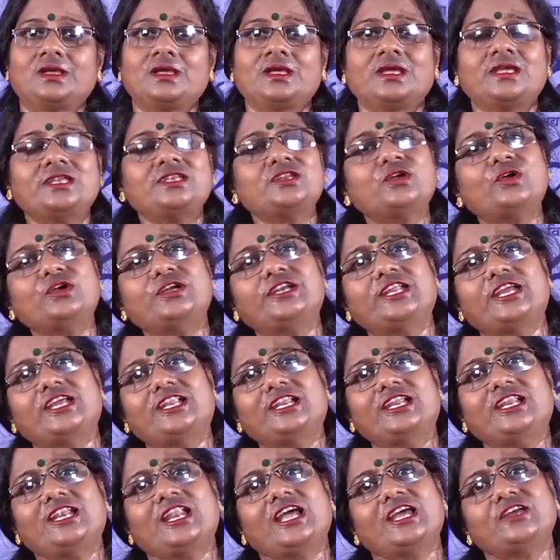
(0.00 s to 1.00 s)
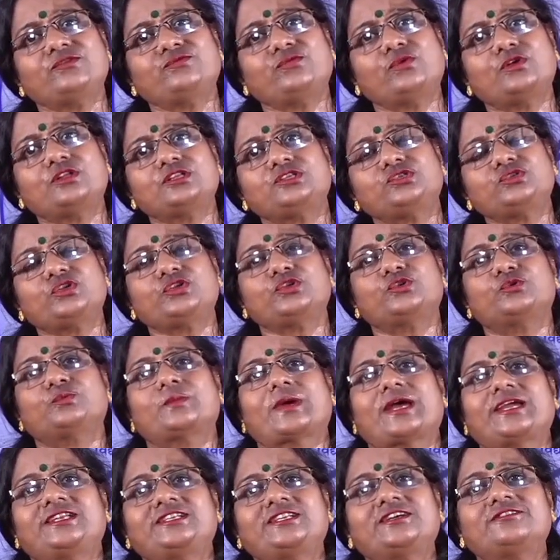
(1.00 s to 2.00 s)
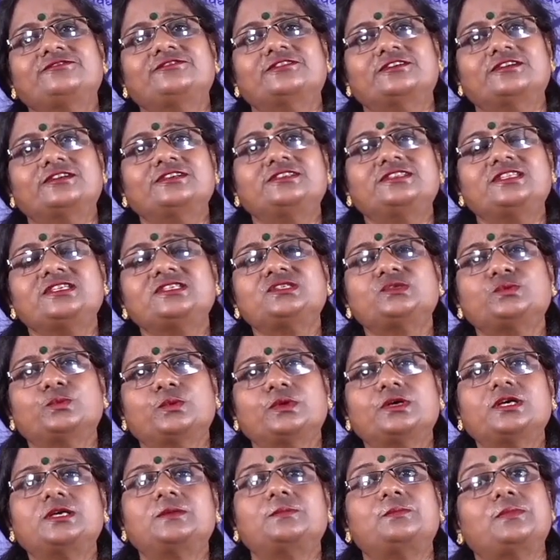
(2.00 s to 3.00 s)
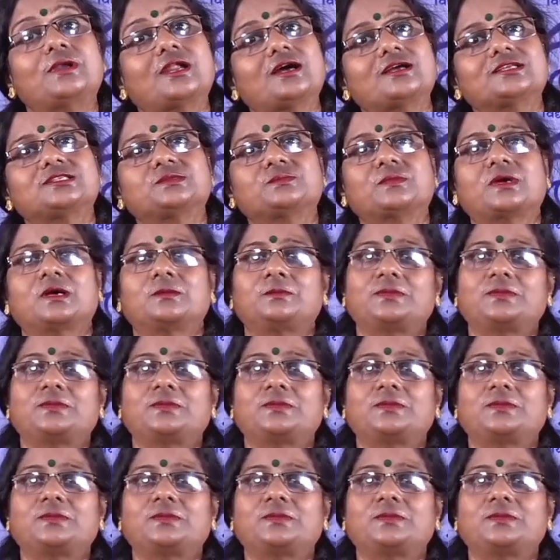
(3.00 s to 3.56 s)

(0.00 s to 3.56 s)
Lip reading: In your daily life also, you might have heard this word plasma,